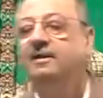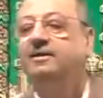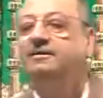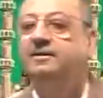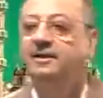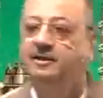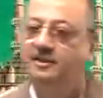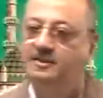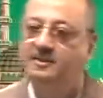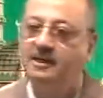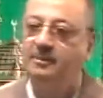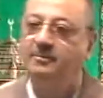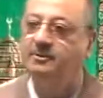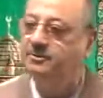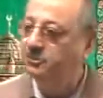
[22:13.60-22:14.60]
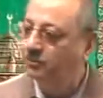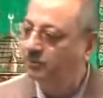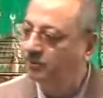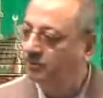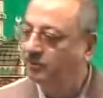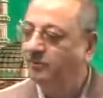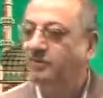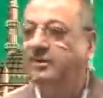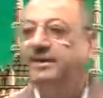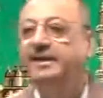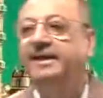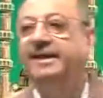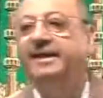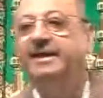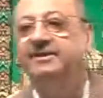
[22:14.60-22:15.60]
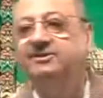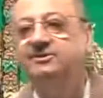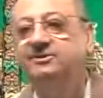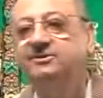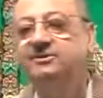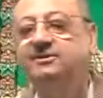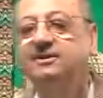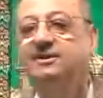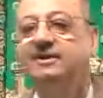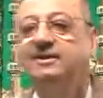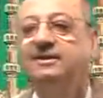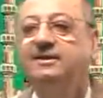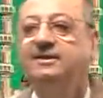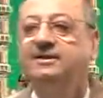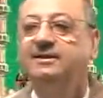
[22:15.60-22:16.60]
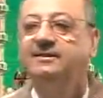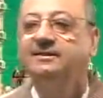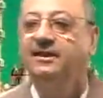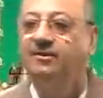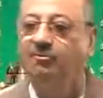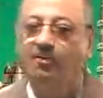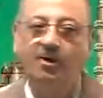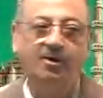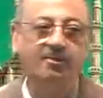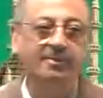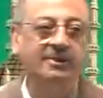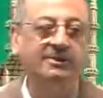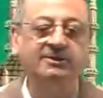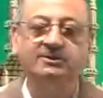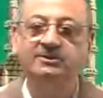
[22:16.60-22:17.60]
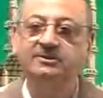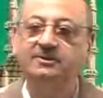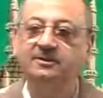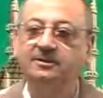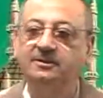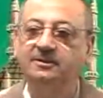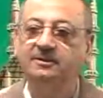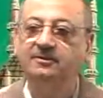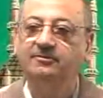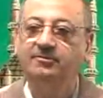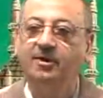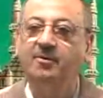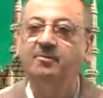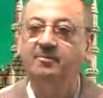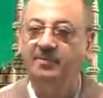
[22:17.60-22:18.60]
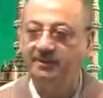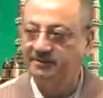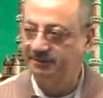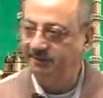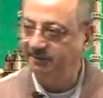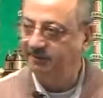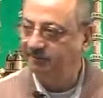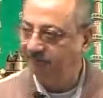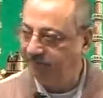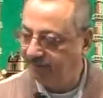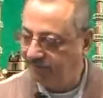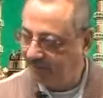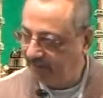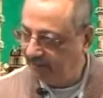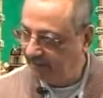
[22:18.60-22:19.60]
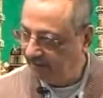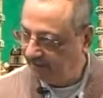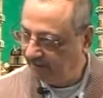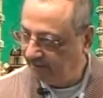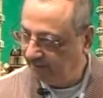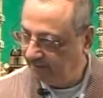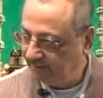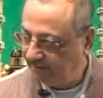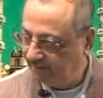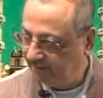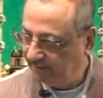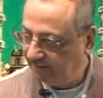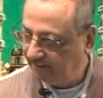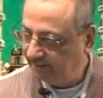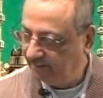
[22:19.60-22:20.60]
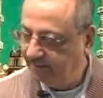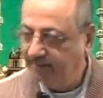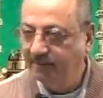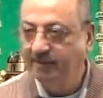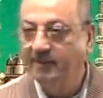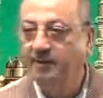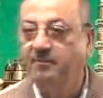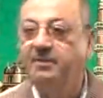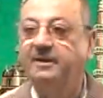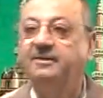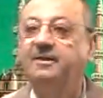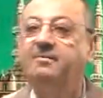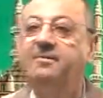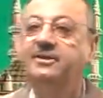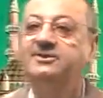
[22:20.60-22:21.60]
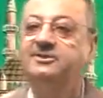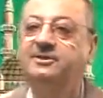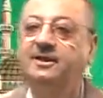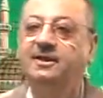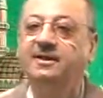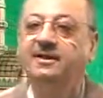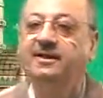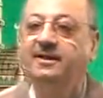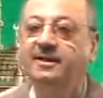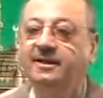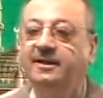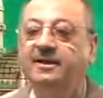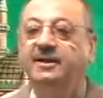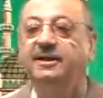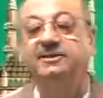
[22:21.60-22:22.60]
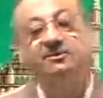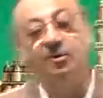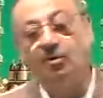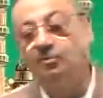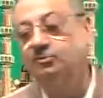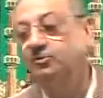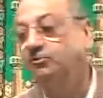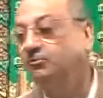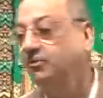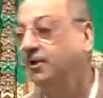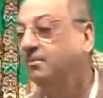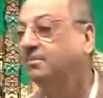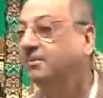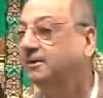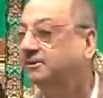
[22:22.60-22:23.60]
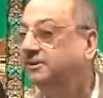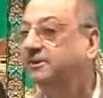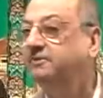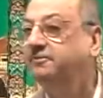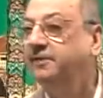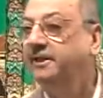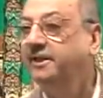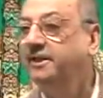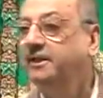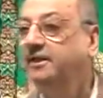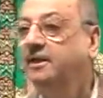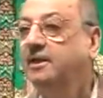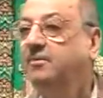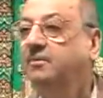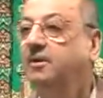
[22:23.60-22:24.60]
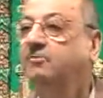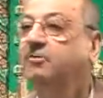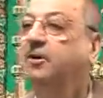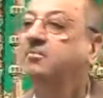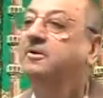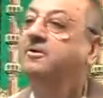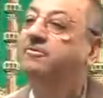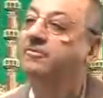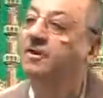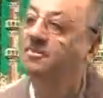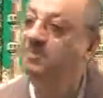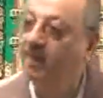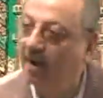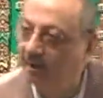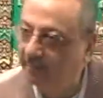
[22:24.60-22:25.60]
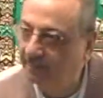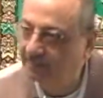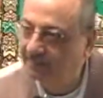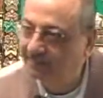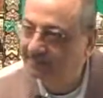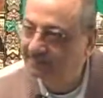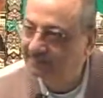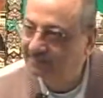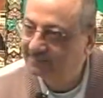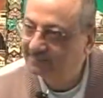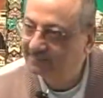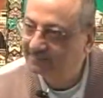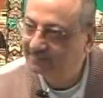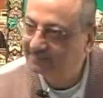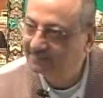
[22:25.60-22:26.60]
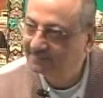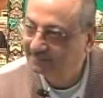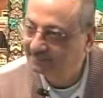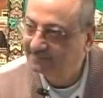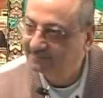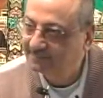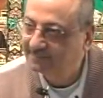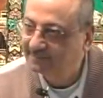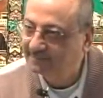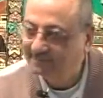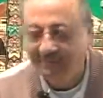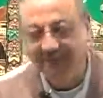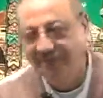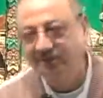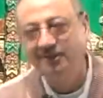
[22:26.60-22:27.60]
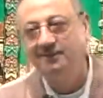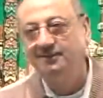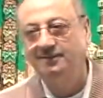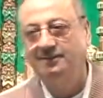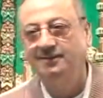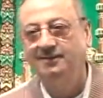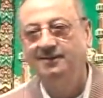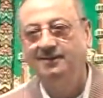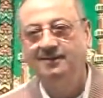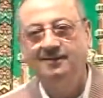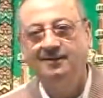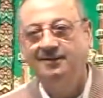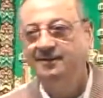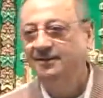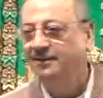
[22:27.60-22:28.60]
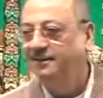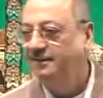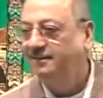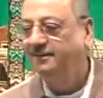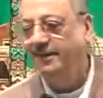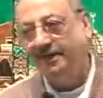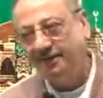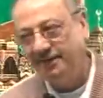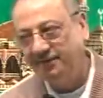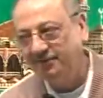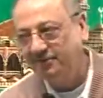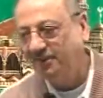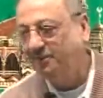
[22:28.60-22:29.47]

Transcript: Then number two is that verb is from Mazid Fihi, but the master is also from Mazid Fihi, but from different verb. Hmm? That's it. That is the